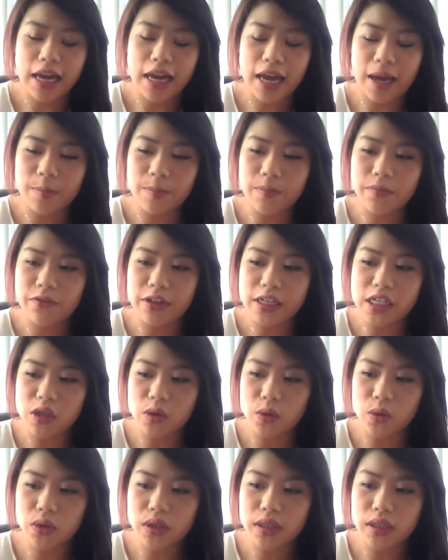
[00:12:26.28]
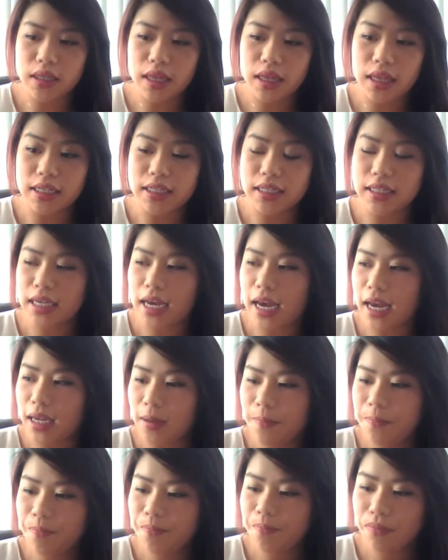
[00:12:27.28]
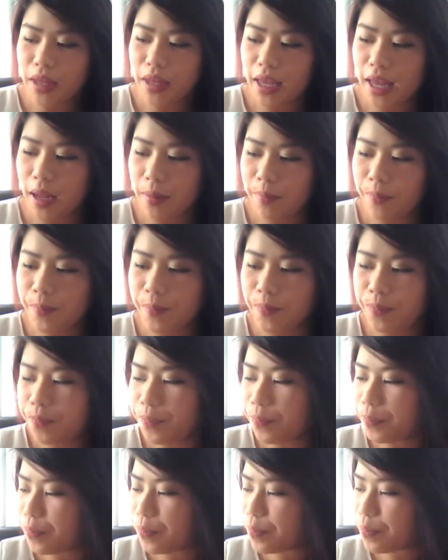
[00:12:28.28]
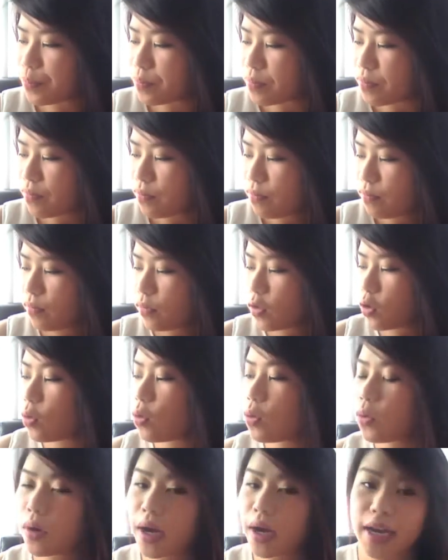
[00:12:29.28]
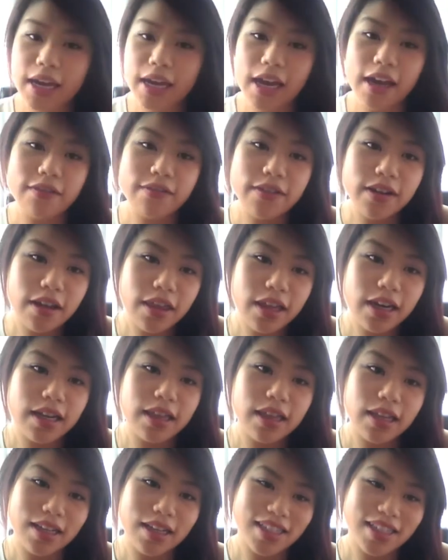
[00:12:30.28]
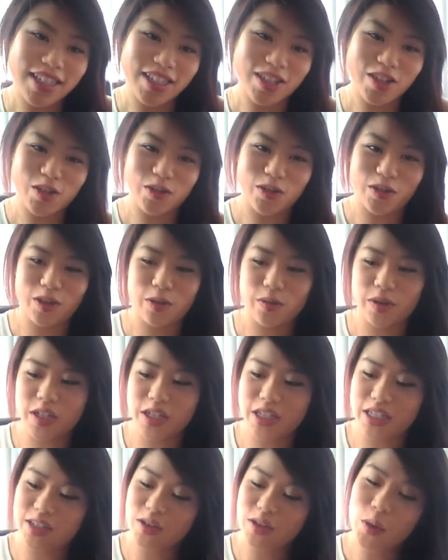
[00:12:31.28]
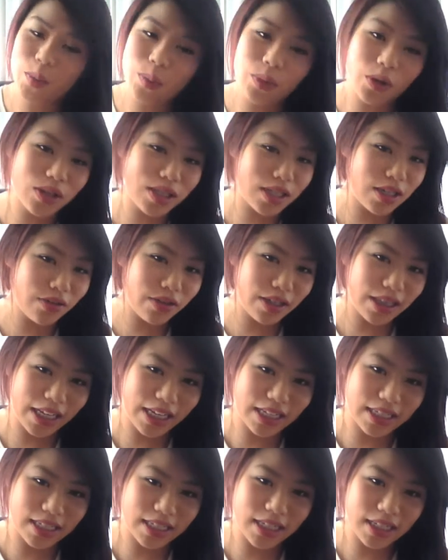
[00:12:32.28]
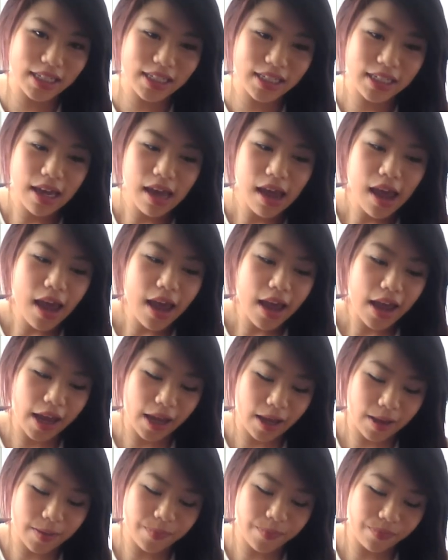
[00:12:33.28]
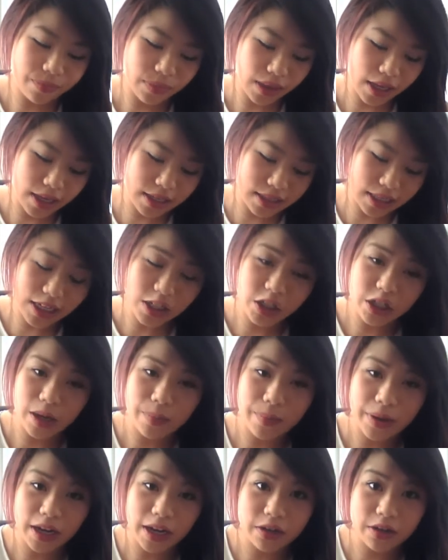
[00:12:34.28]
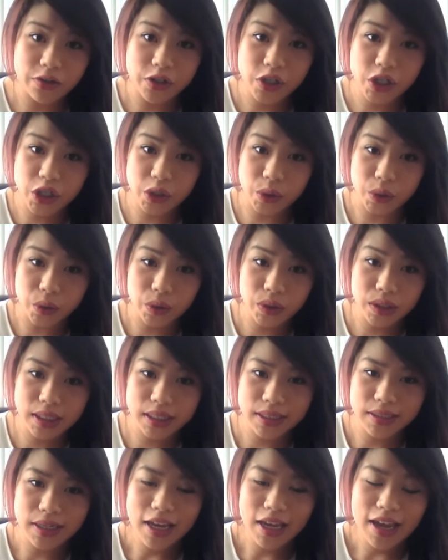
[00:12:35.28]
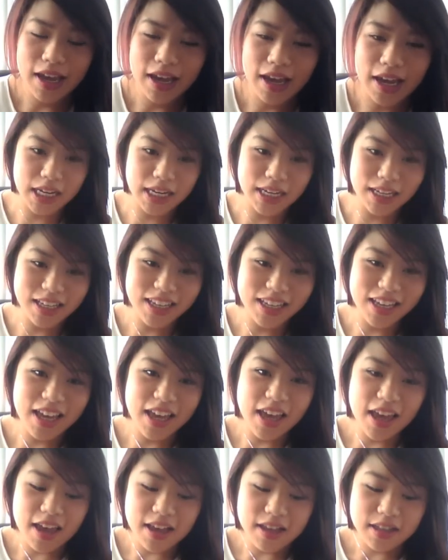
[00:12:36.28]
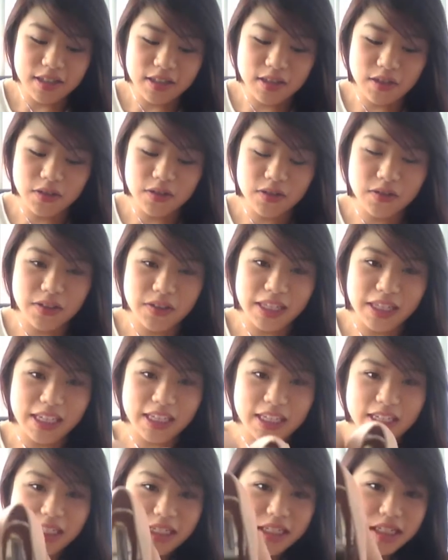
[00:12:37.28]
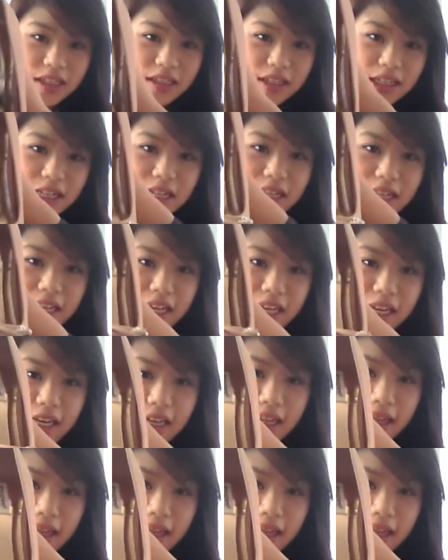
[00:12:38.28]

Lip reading: video this time. I have another thing to show you, which is not beauty related. It's actually a pair of shoes. So they just look like